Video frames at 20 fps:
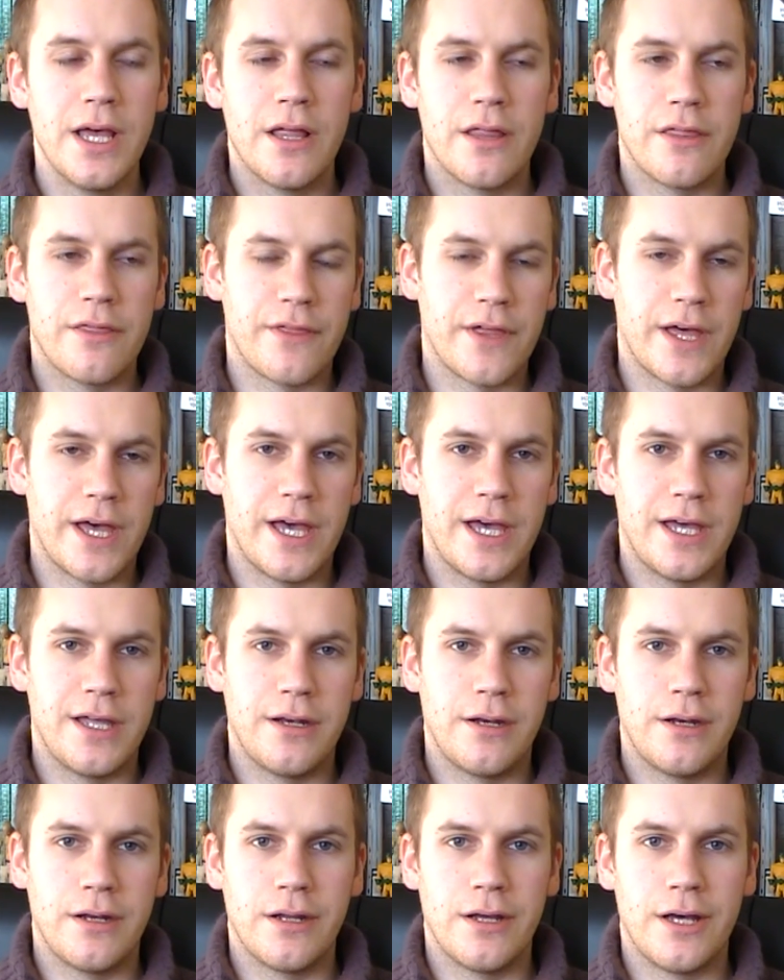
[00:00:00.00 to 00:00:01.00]

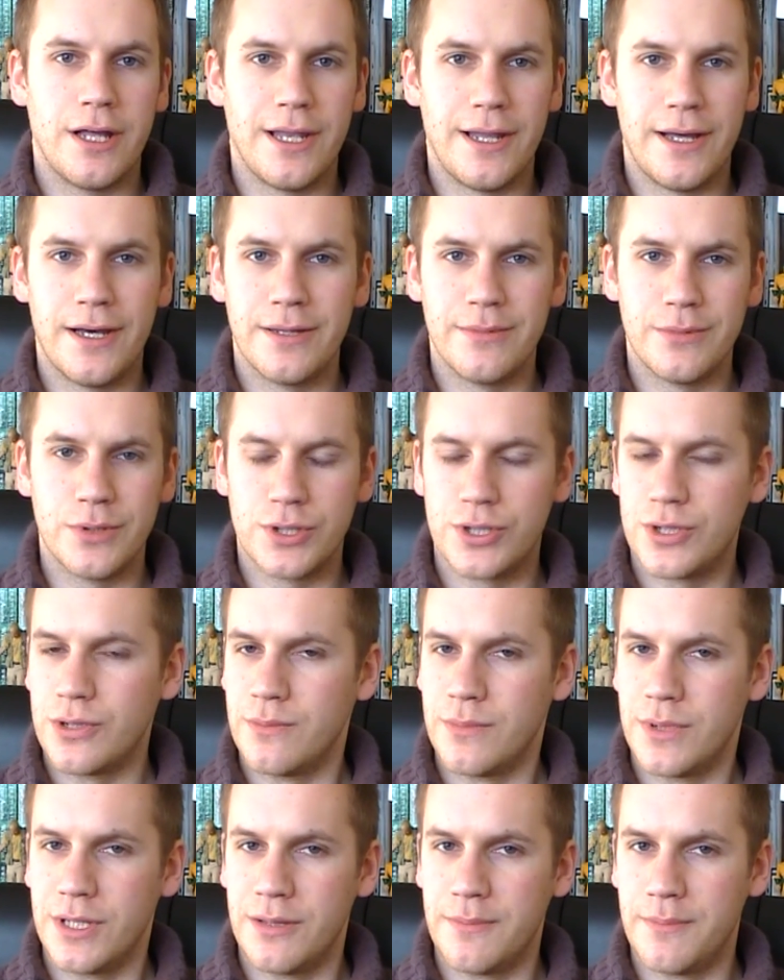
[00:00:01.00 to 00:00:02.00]
then alignment
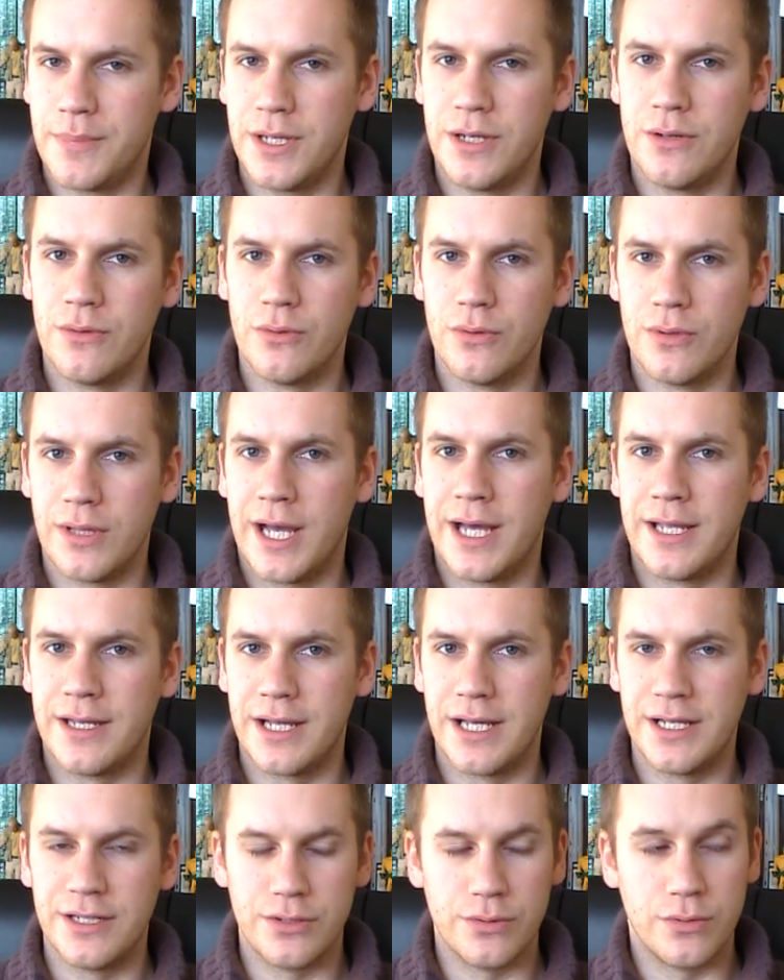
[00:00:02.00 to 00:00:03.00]
shouldn't be the be-all and
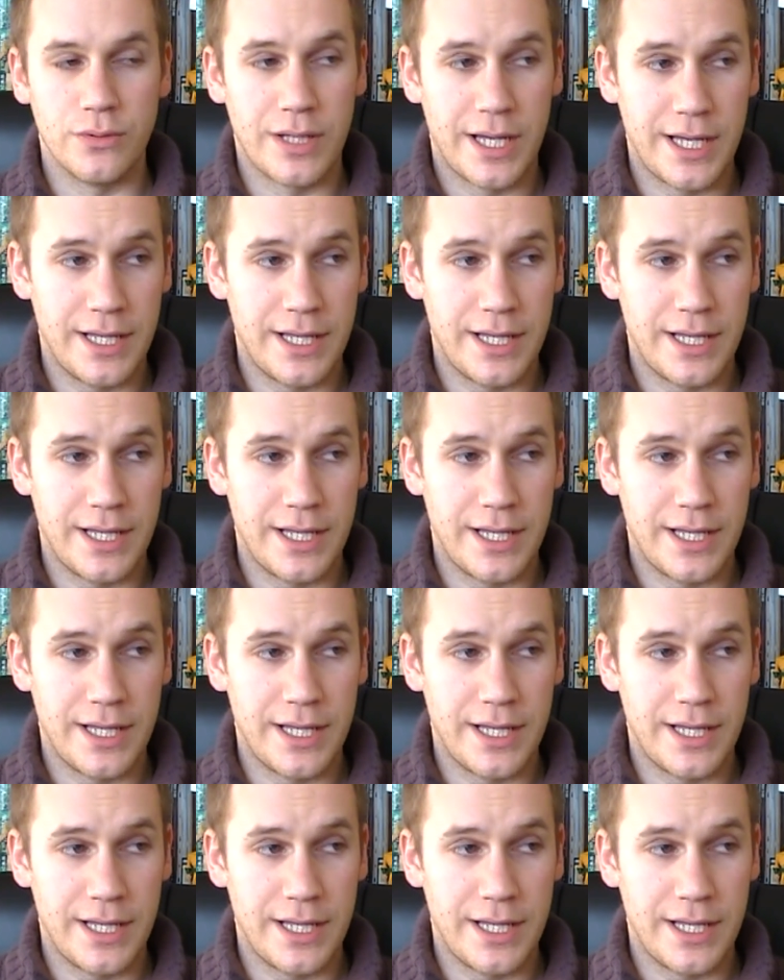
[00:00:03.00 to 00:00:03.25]
end-all,